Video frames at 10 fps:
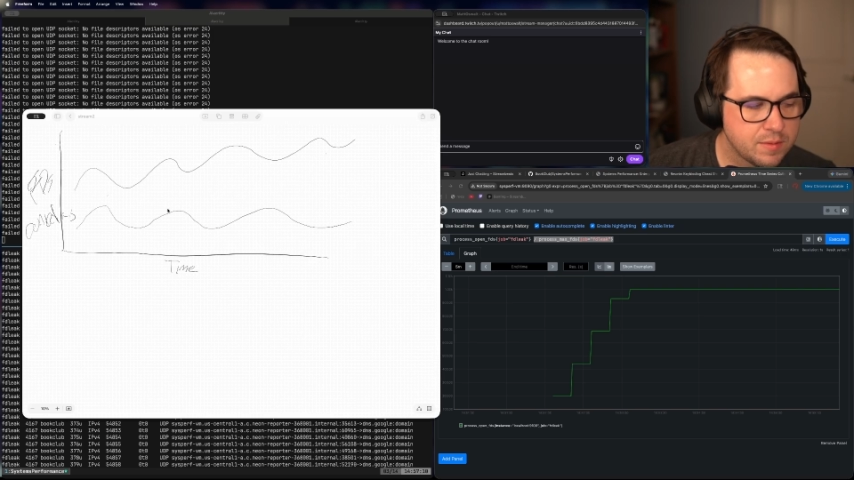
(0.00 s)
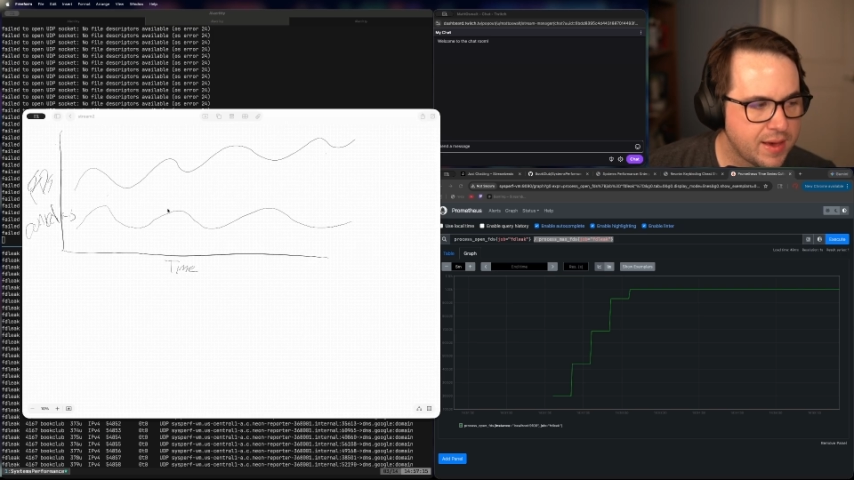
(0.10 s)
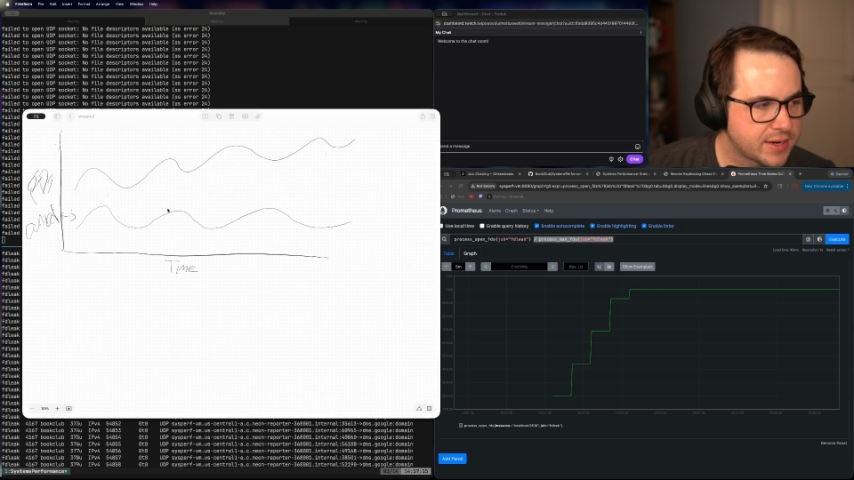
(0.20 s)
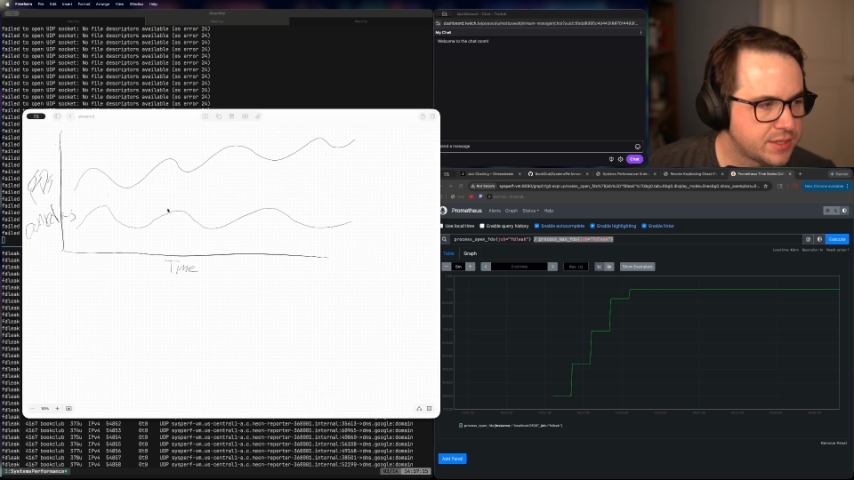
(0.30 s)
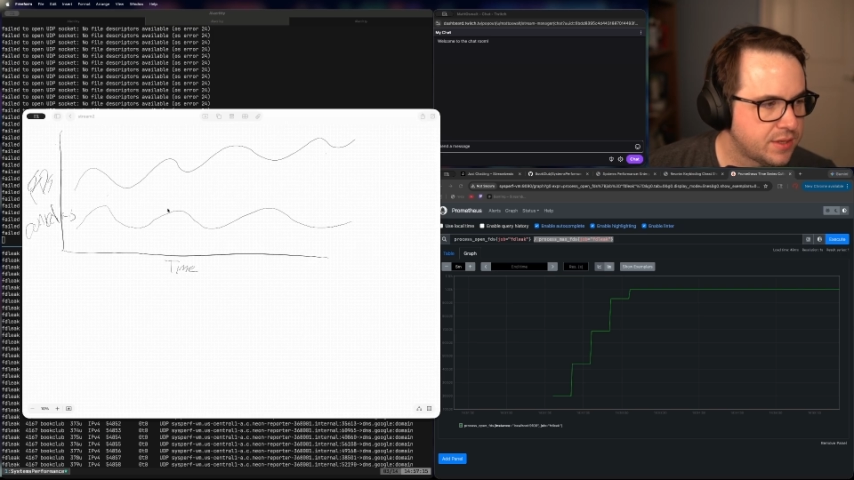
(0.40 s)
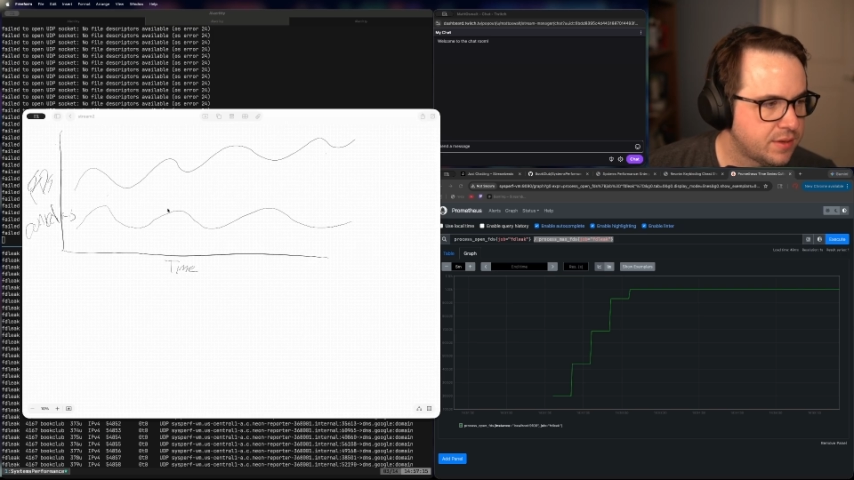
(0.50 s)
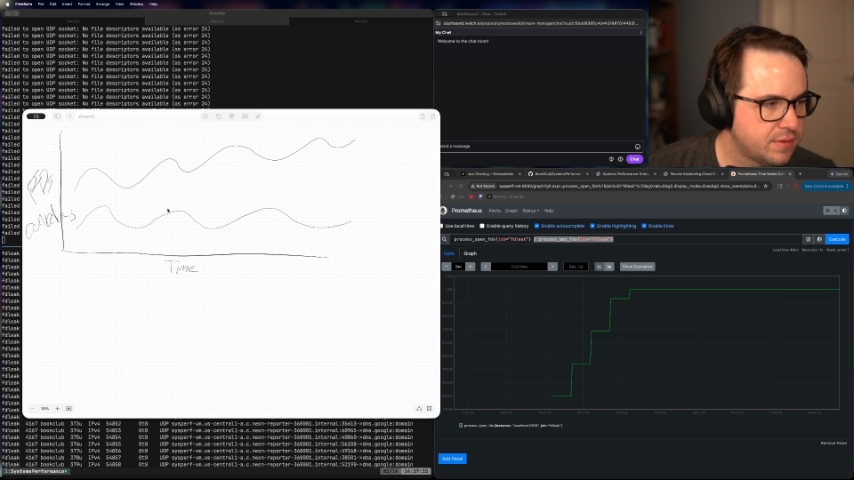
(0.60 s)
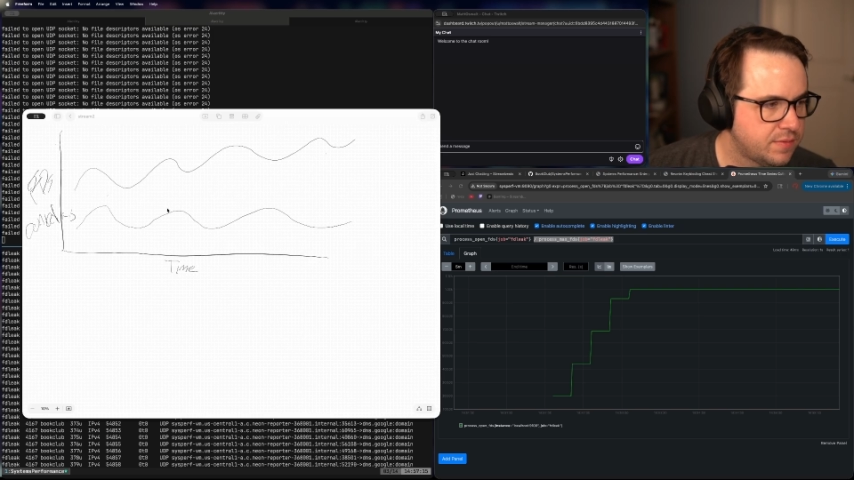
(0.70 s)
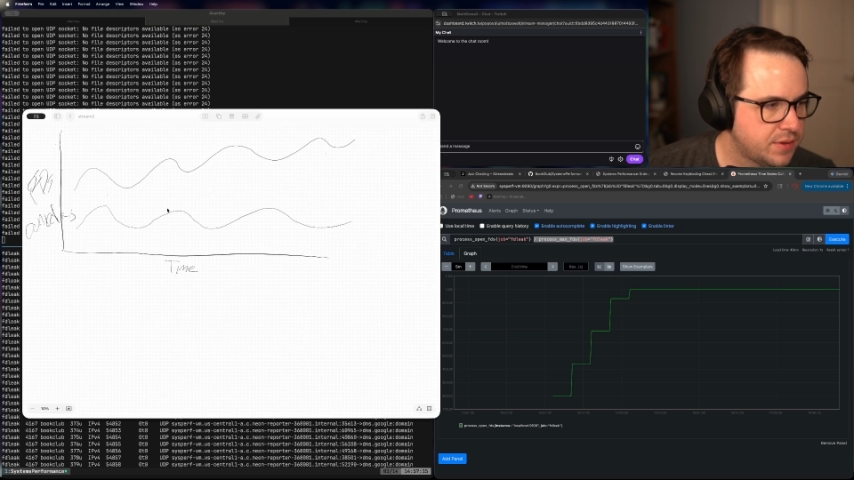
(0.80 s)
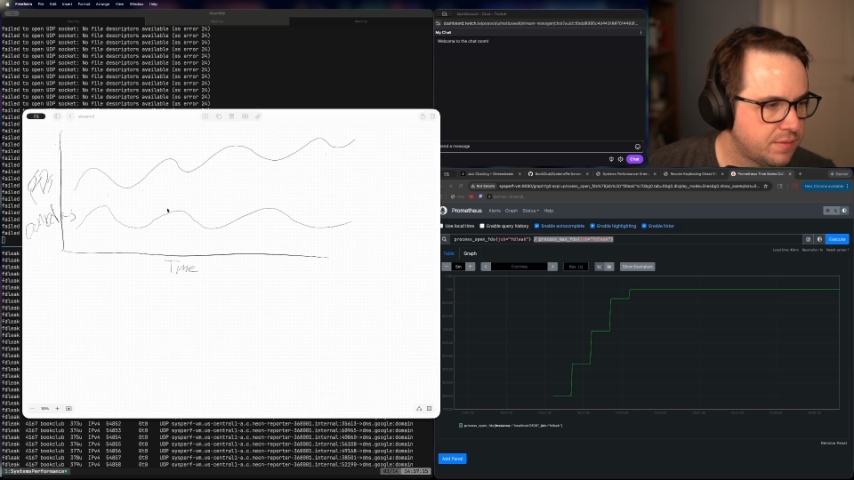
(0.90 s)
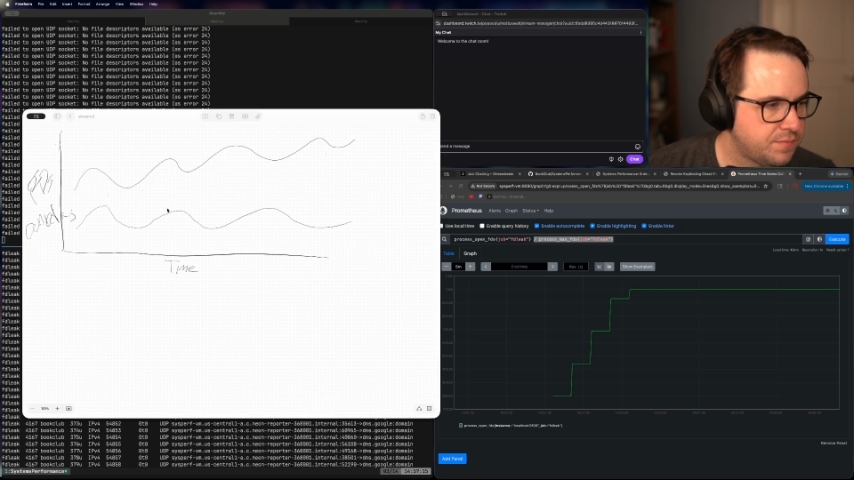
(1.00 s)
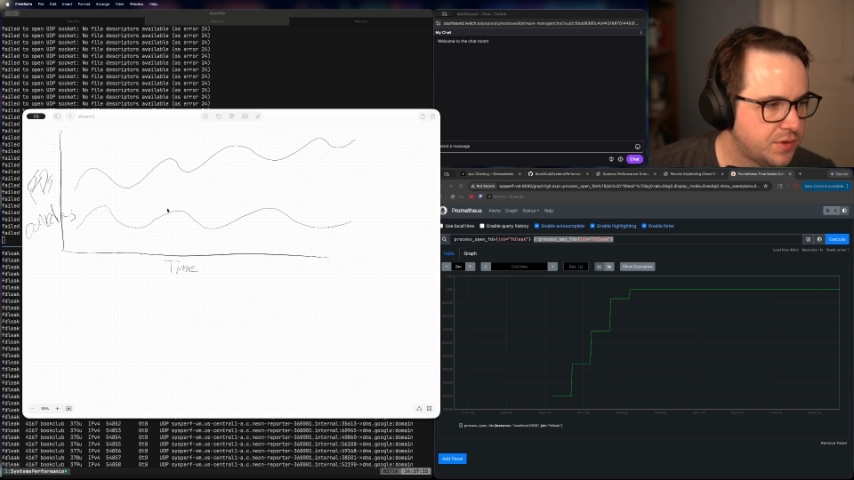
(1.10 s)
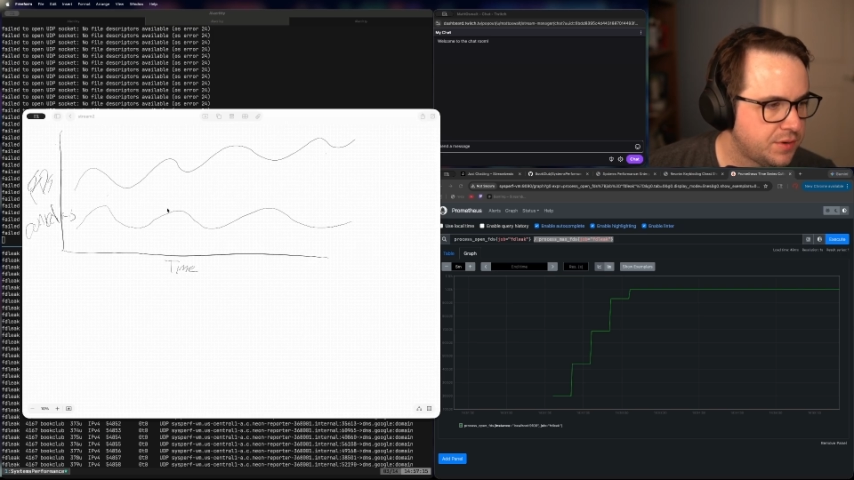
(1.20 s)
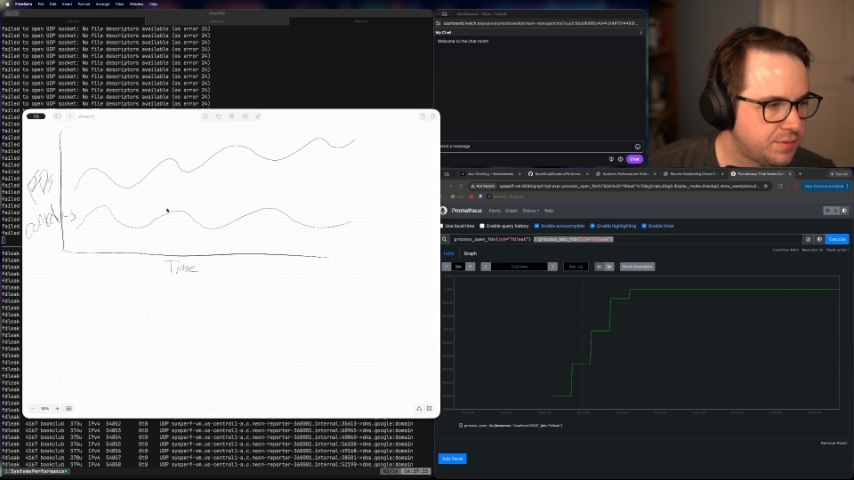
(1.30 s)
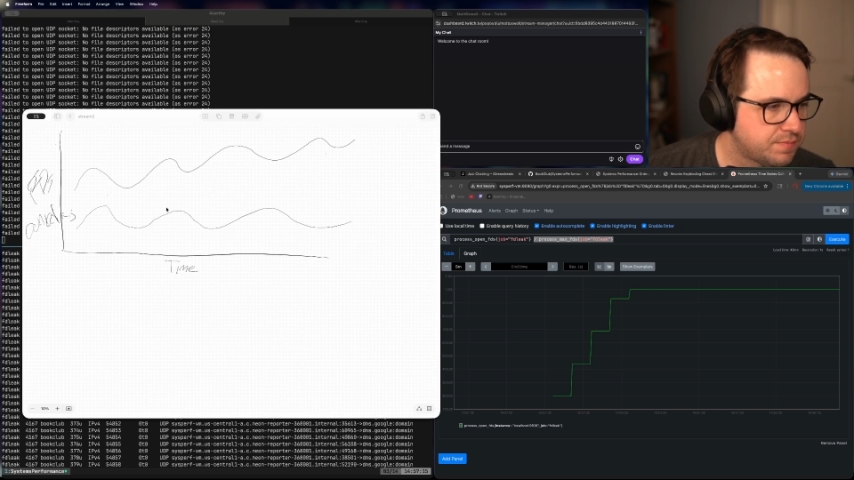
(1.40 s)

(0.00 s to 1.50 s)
back to the